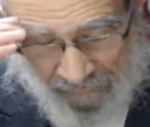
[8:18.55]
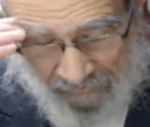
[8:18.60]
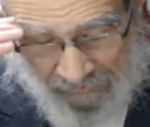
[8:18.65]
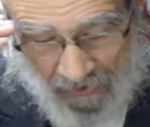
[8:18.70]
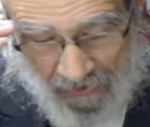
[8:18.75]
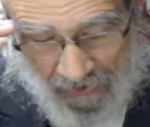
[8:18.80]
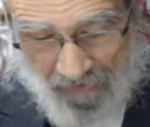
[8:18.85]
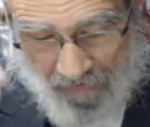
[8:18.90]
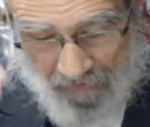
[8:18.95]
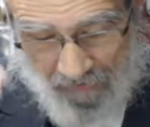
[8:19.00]

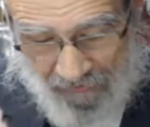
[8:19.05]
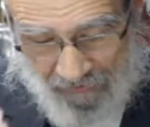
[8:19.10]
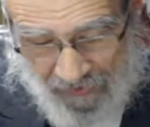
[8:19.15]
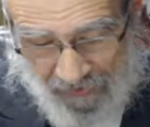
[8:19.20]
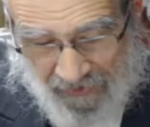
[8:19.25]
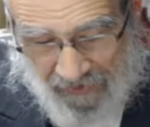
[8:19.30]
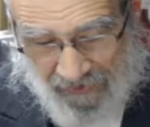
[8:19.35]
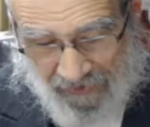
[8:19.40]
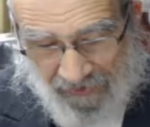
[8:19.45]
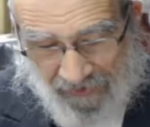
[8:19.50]
though
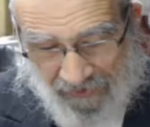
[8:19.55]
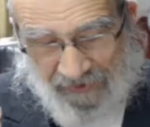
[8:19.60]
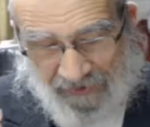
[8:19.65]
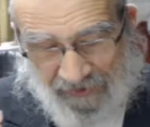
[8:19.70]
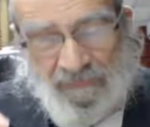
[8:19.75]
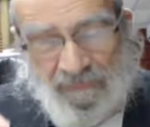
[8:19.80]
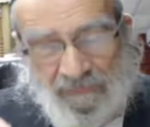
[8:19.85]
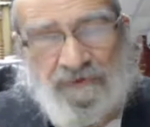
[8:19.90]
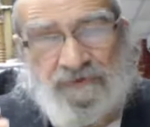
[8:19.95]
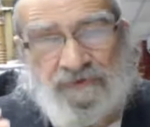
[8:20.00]
in a
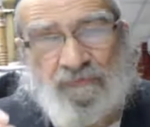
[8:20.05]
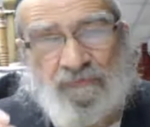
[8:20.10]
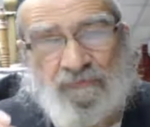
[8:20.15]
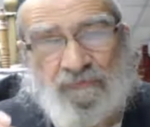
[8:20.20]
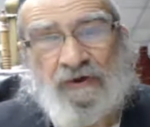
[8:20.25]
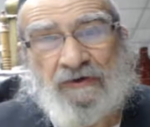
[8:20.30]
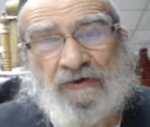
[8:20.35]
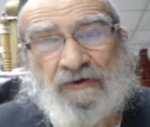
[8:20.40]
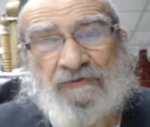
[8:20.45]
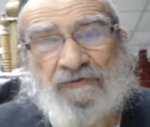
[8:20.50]
much
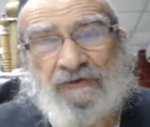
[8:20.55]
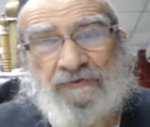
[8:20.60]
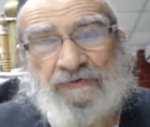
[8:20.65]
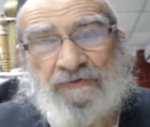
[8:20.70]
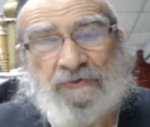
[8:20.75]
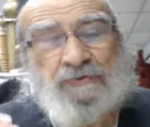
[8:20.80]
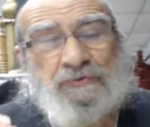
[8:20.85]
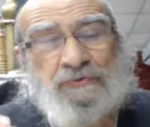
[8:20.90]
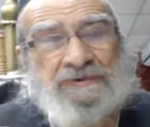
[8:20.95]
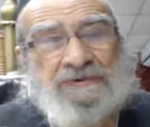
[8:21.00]
more
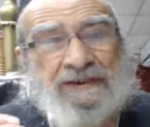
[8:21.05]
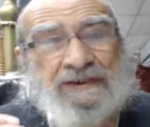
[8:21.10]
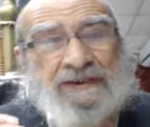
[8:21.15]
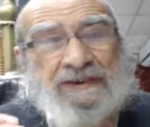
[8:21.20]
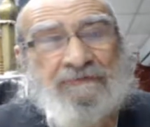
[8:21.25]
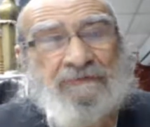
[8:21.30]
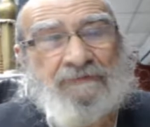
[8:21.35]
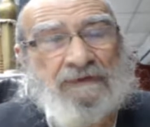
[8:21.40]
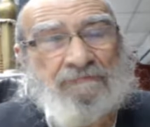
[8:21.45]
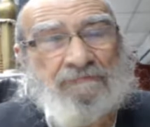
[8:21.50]
reduced
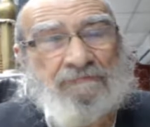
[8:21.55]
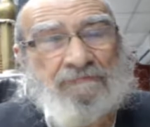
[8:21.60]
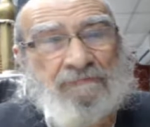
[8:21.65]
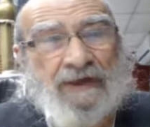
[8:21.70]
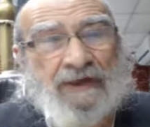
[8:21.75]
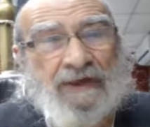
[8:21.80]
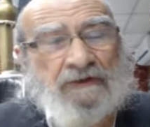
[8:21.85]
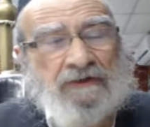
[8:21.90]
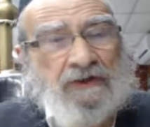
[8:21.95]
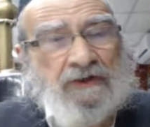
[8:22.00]
level
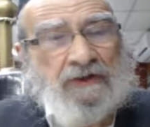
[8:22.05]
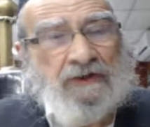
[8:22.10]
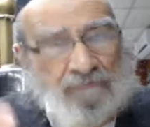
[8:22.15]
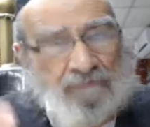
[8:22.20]
manner.